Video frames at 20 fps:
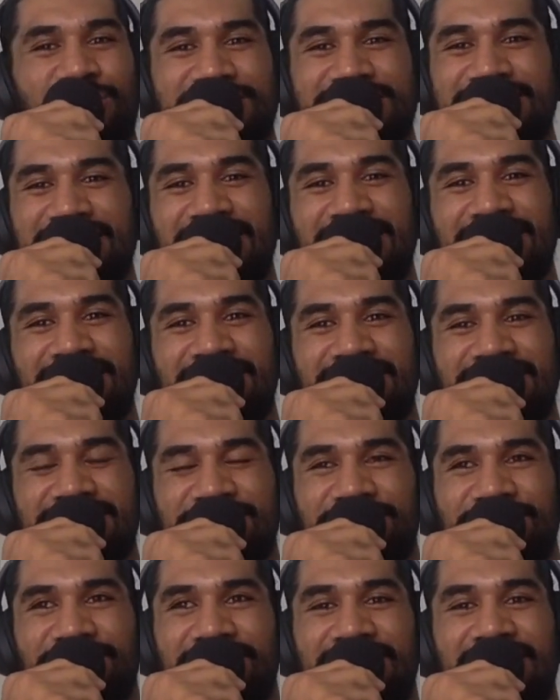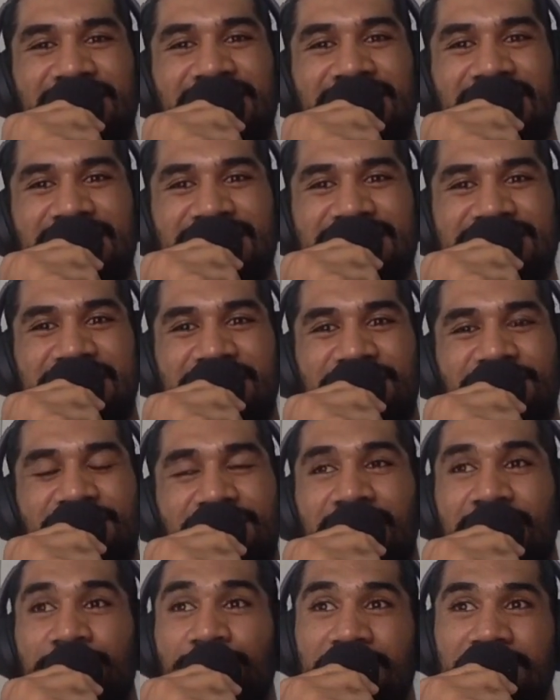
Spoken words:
stay there until like I tackle them,